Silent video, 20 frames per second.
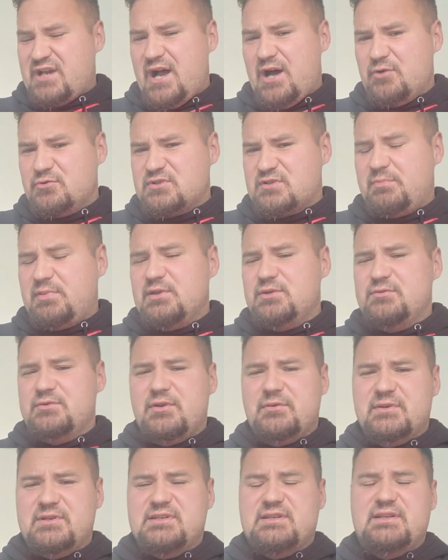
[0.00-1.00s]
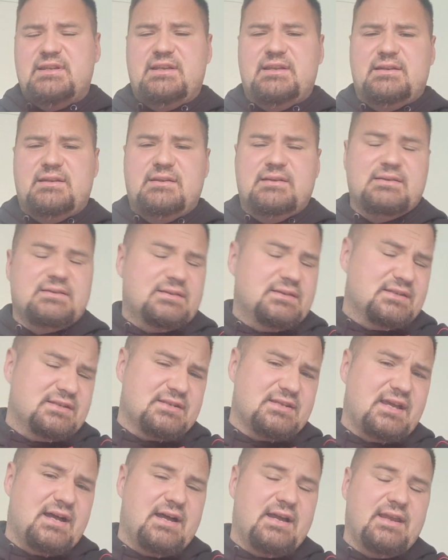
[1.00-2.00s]
house Pluto is in, the
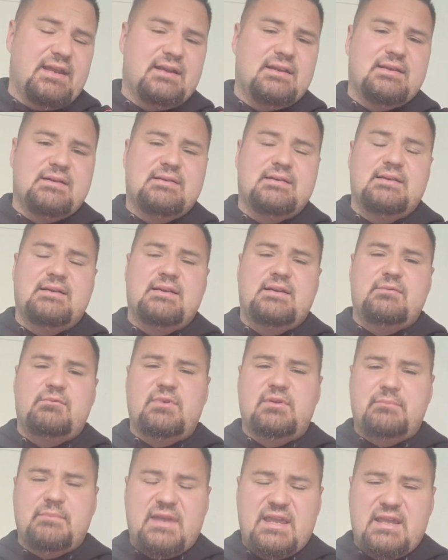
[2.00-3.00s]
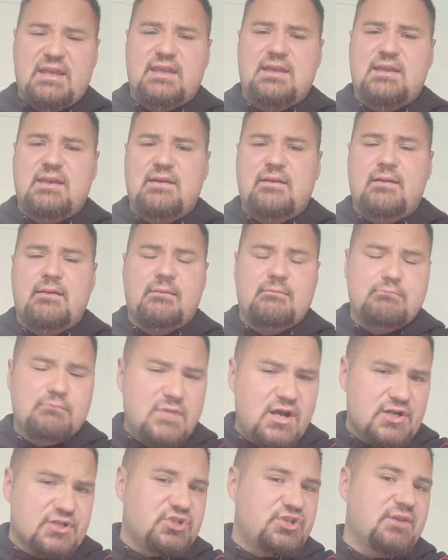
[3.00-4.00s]
sign, will make
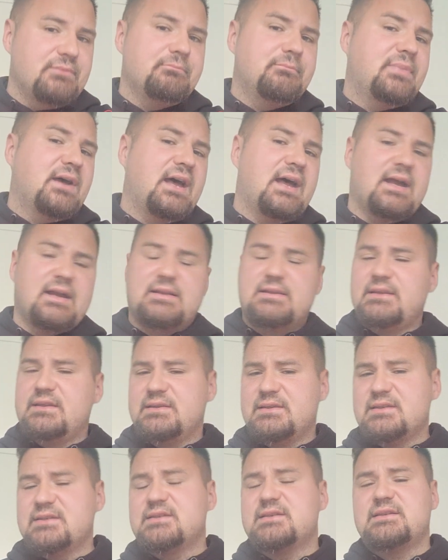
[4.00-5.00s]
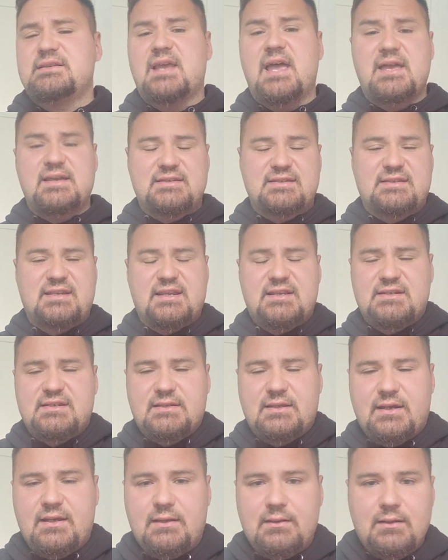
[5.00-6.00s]
much impact in this
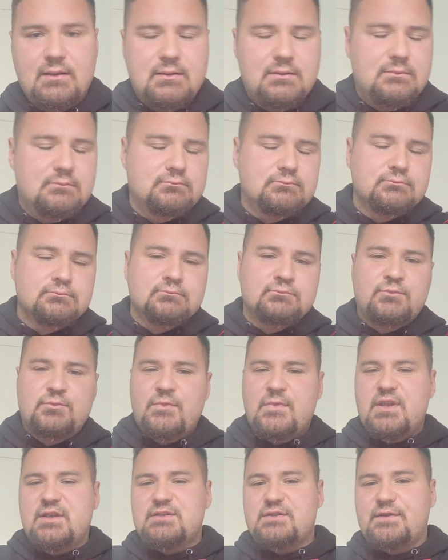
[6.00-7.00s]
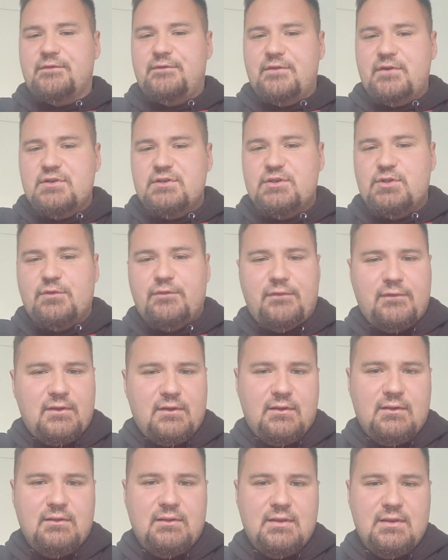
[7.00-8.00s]
sextile. So first of
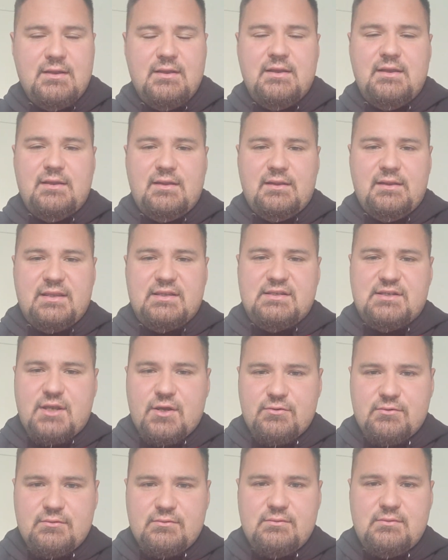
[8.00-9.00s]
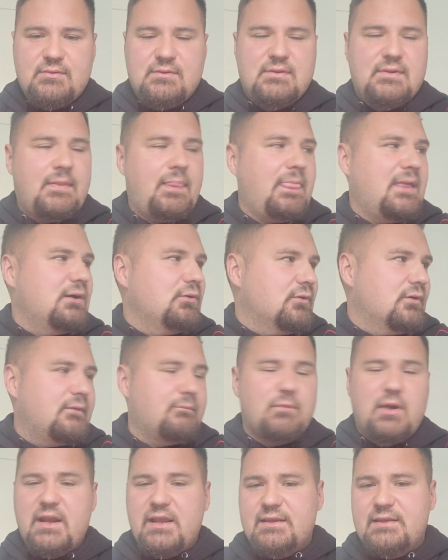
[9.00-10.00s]
all, let's go or
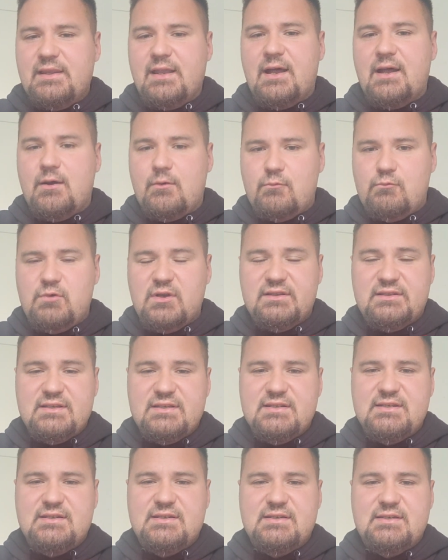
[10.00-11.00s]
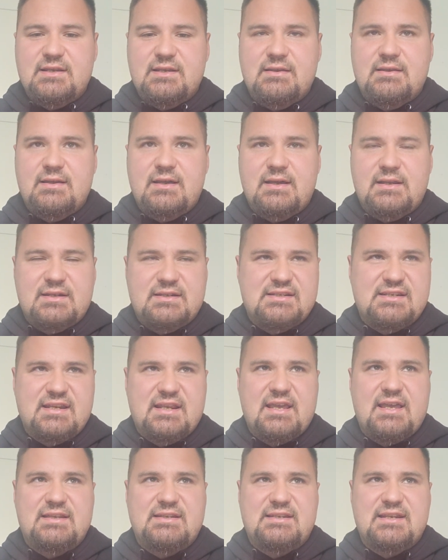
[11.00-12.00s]
break down what is a
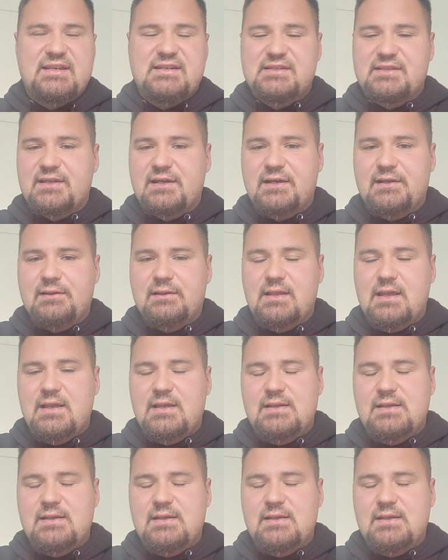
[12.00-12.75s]
sextile.